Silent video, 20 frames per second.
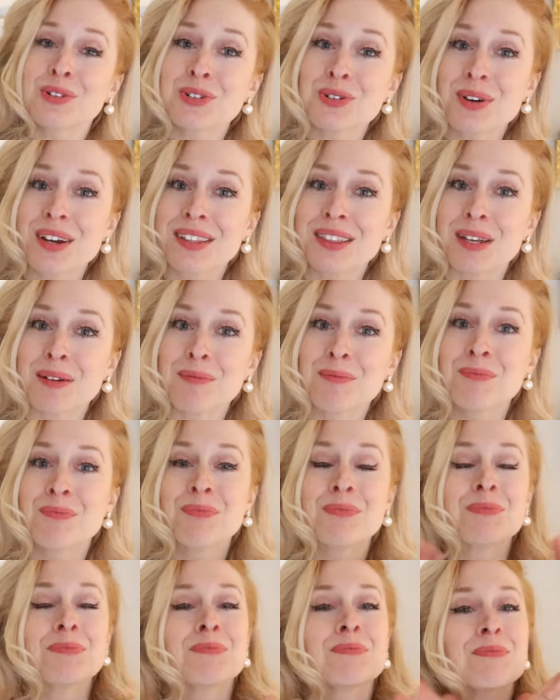enjoying them,
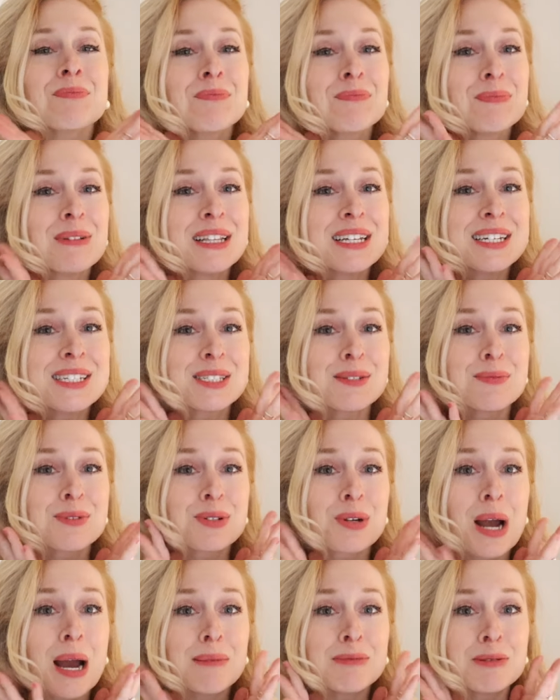please
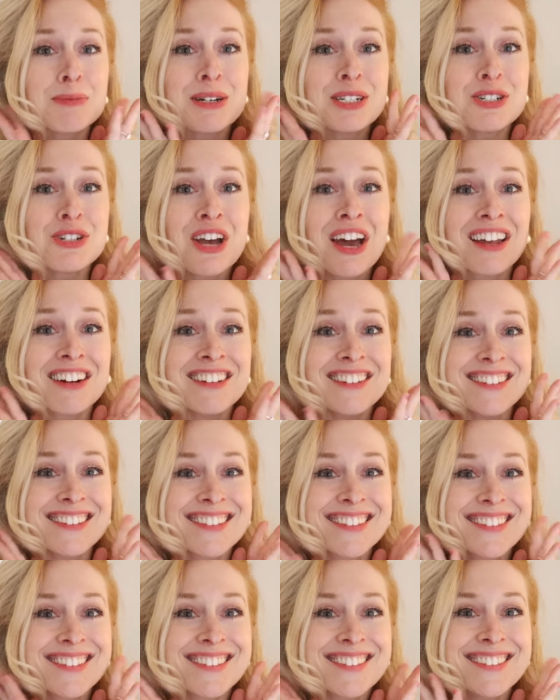subscribe to my channel.
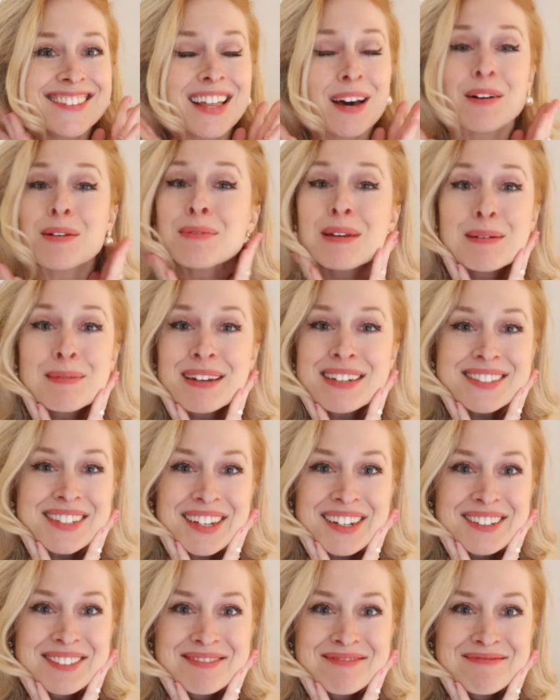That would be
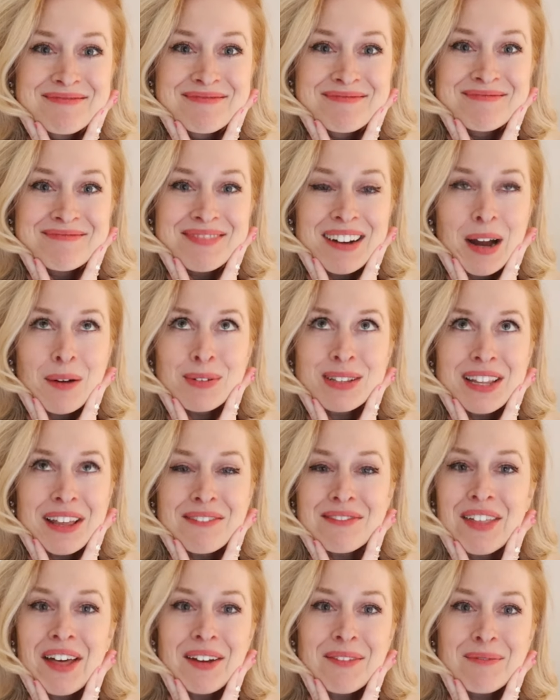amazing. I would
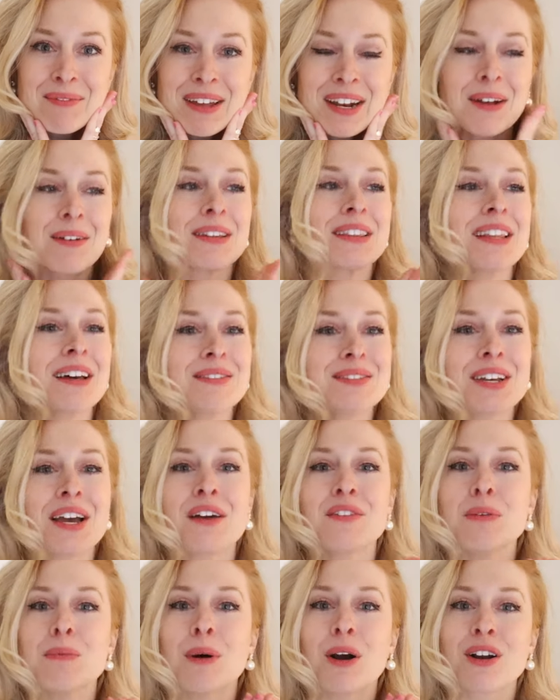love that. And I would love to
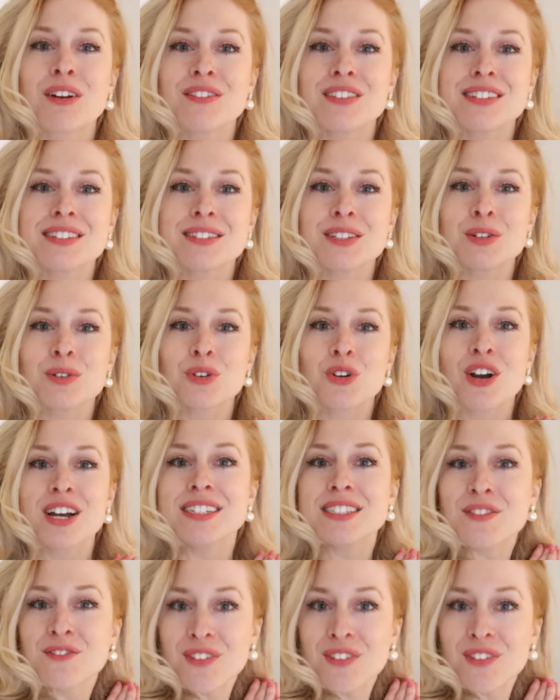have you part of this little crazy